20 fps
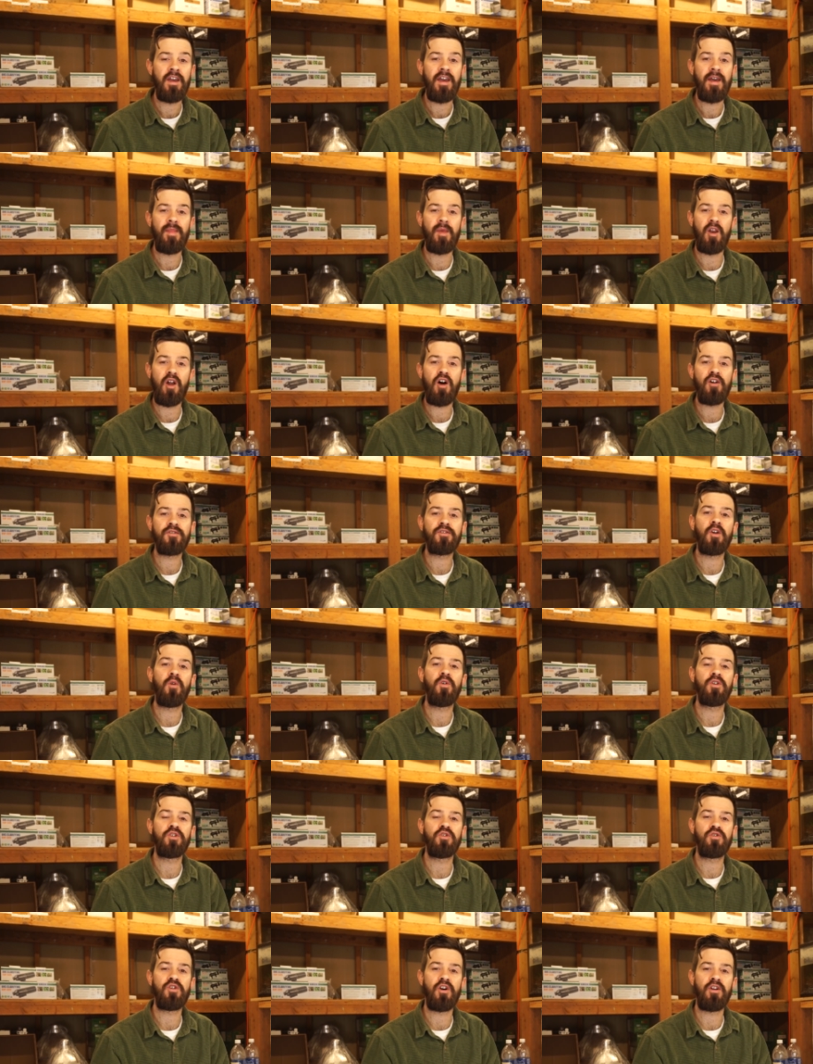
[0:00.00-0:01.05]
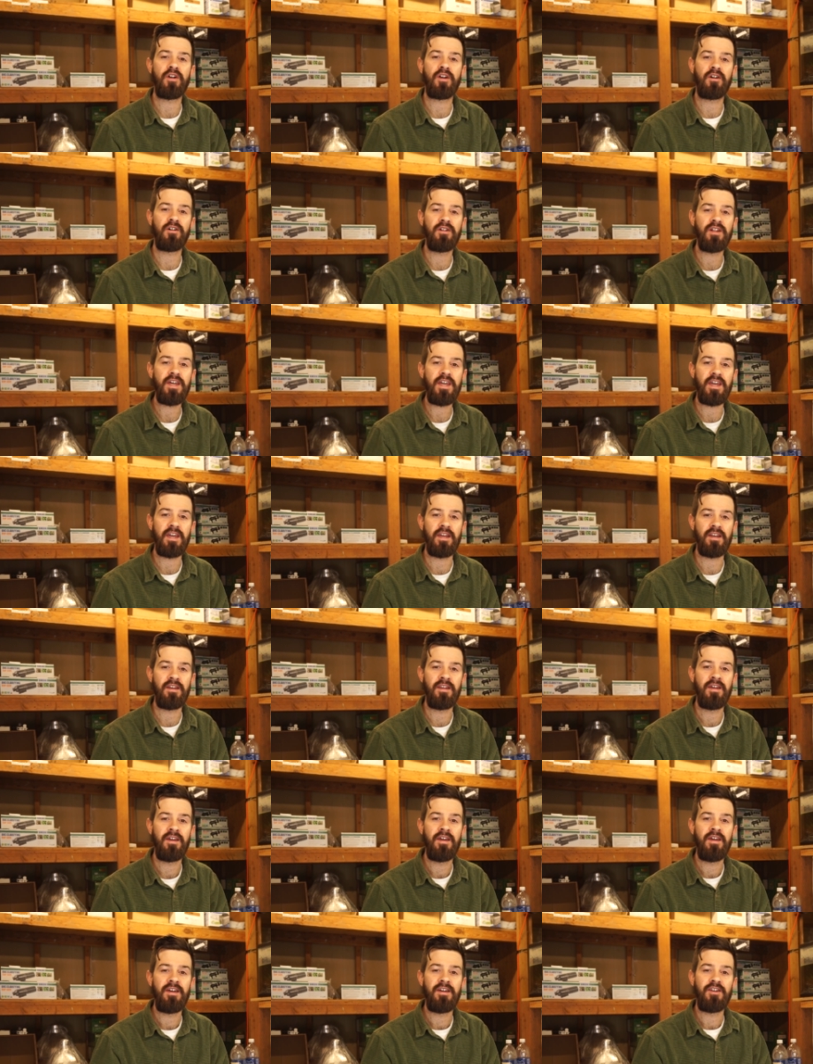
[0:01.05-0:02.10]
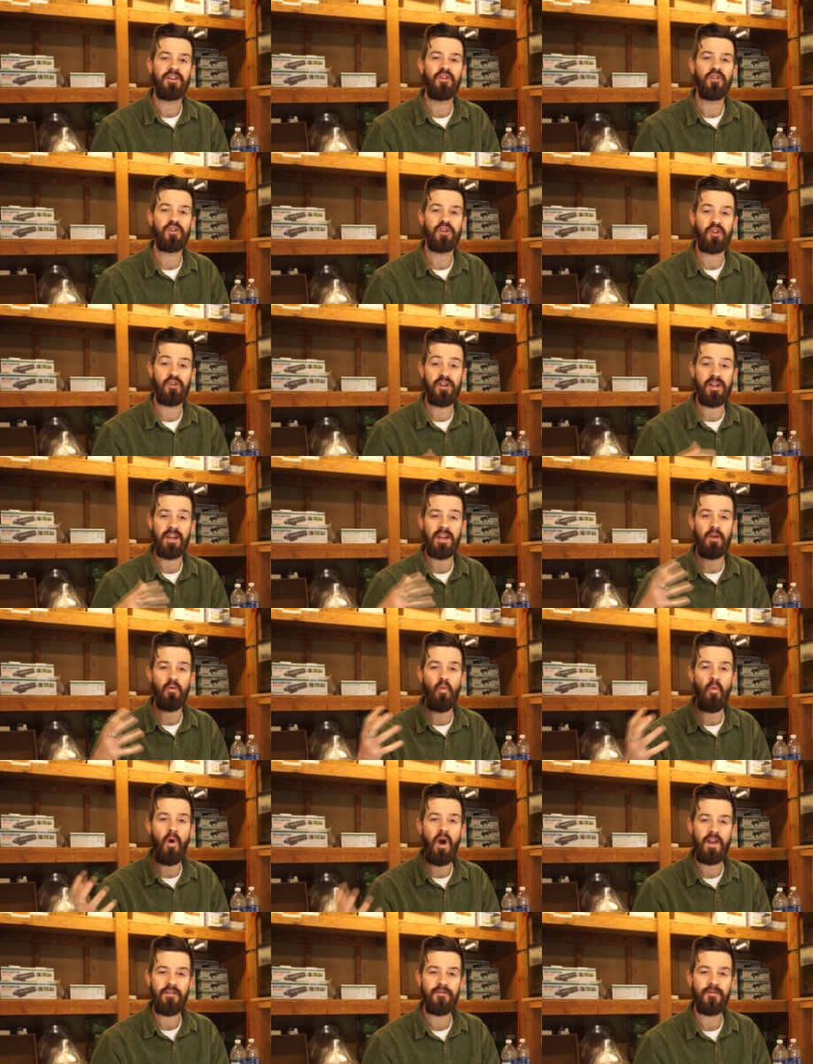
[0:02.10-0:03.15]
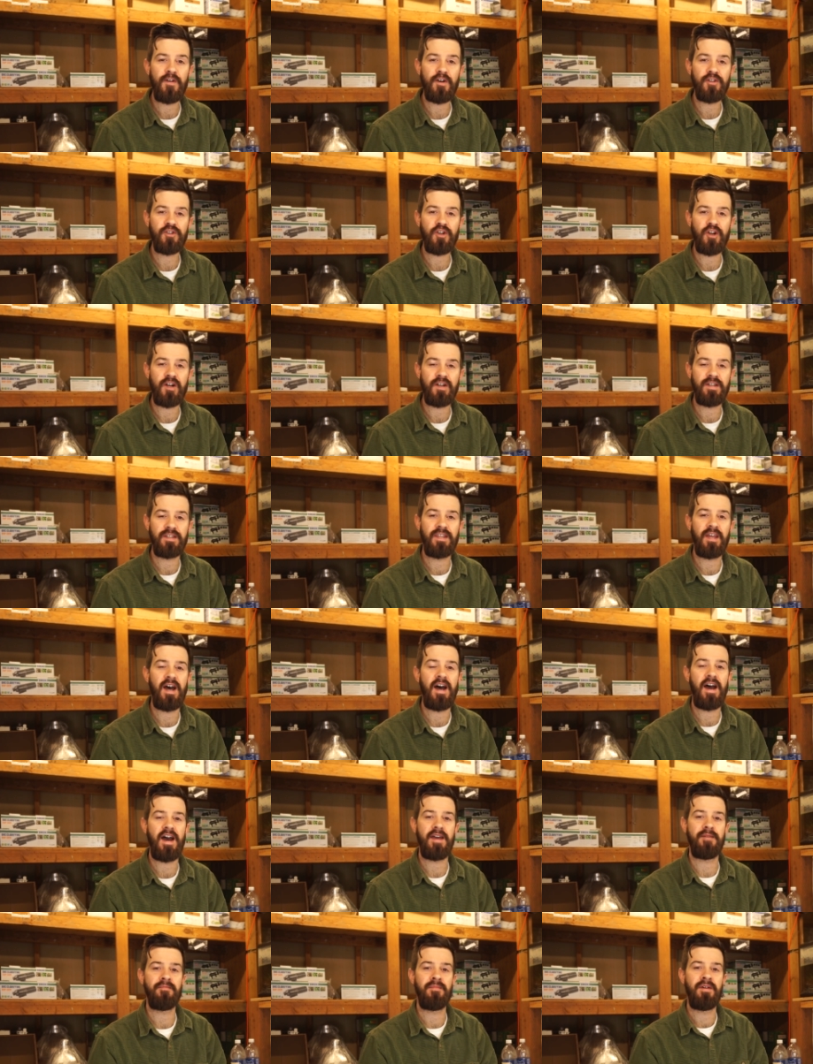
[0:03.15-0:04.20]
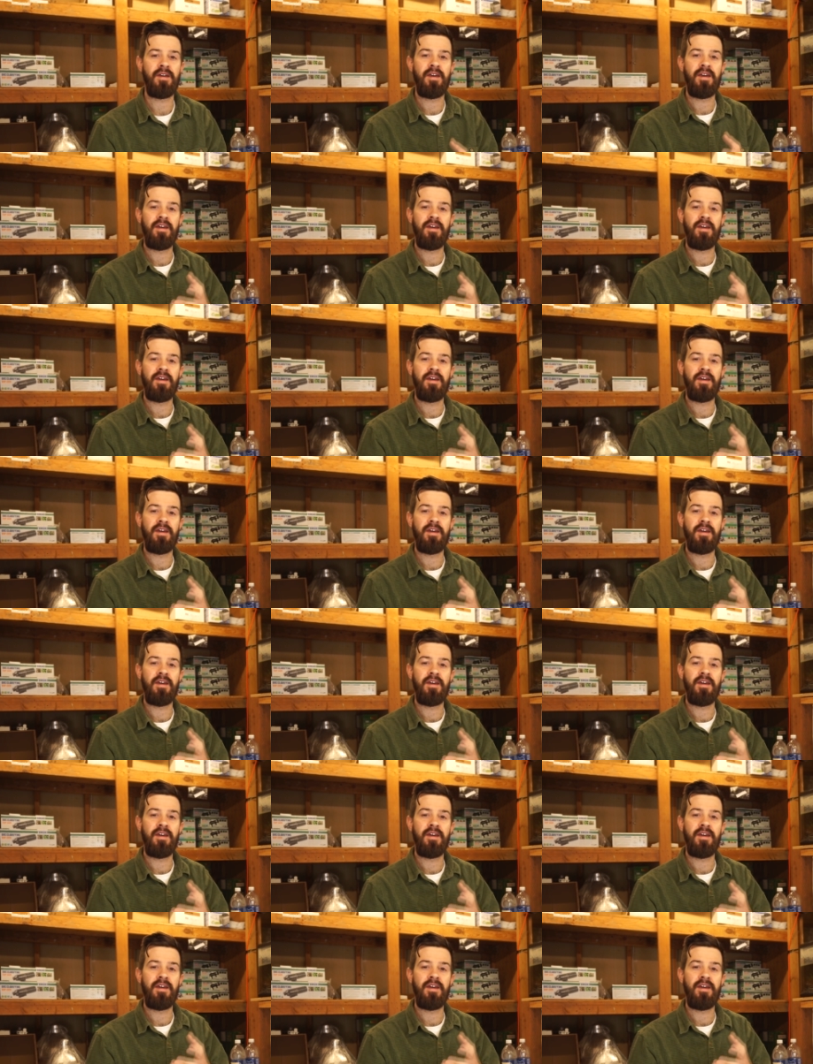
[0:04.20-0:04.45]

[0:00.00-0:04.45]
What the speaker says: And then also when you go to clean, you're cleaning one filter at a time